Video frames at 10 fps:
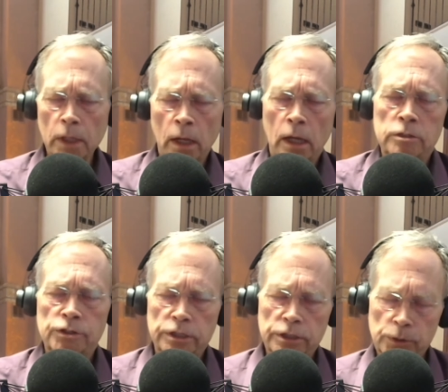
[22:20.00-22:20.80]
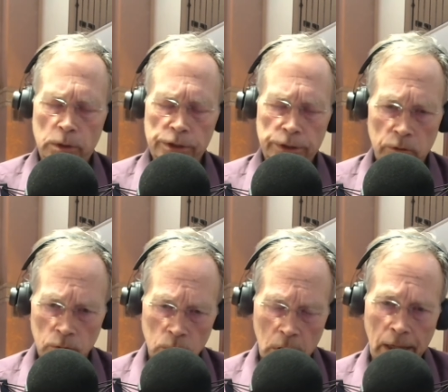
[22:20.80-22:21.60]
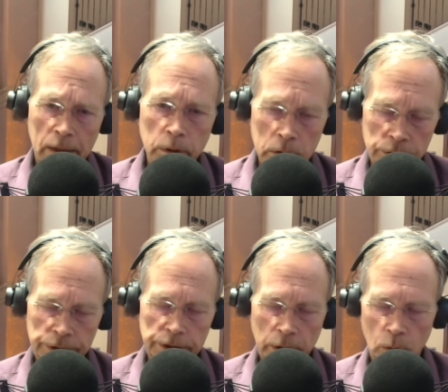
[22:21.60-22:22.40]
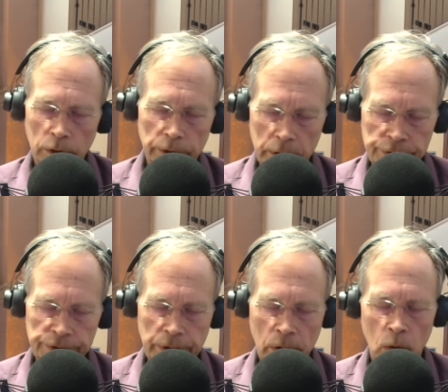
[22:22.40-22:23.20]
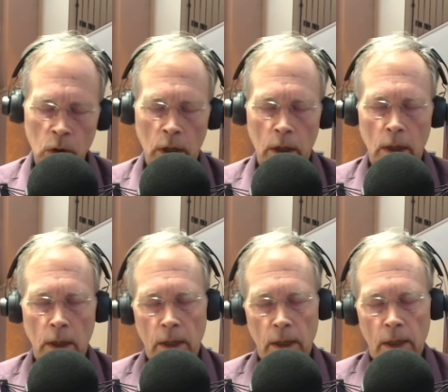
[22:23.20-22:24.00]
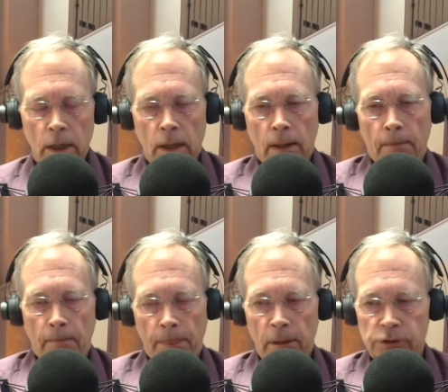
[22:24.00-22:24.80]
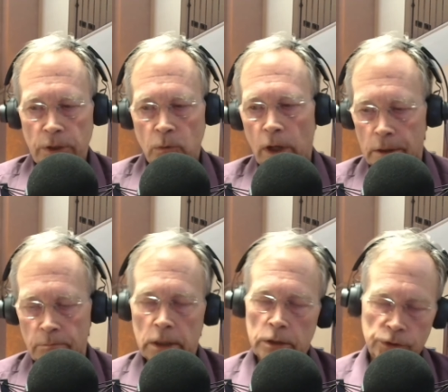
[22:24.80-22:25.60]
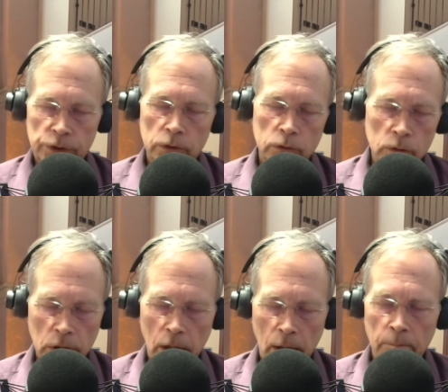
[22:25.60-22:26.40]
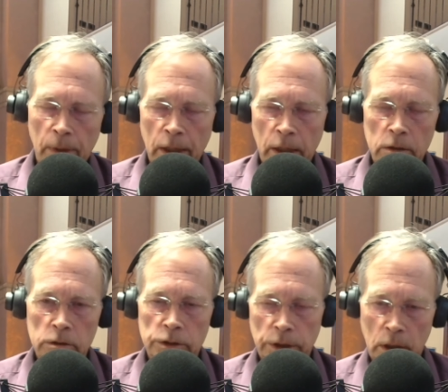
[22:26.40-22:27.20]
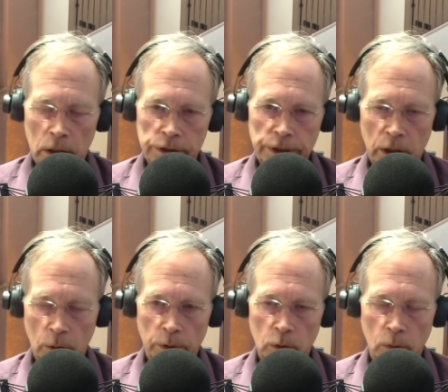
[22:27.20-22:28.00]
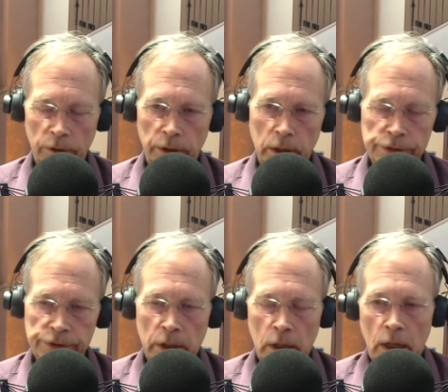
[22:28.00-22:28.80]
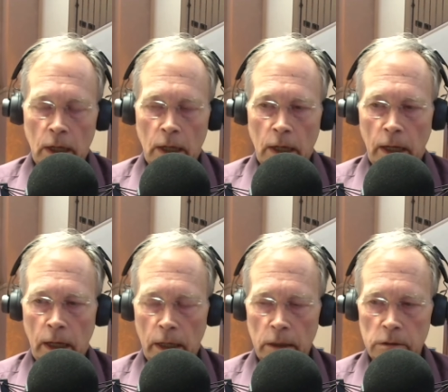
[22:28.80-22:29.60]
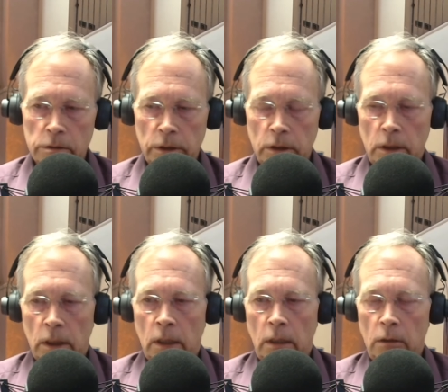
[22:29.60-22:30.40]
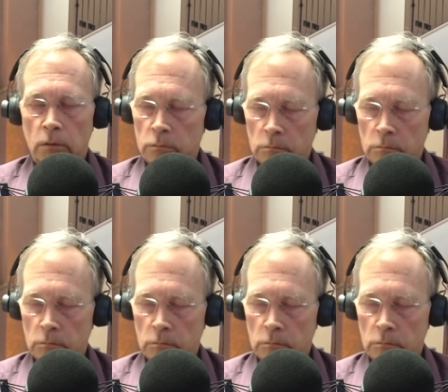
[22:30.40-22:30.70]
and she just wasn't able to deal with this. So she wanted me to come and to help her with this. And of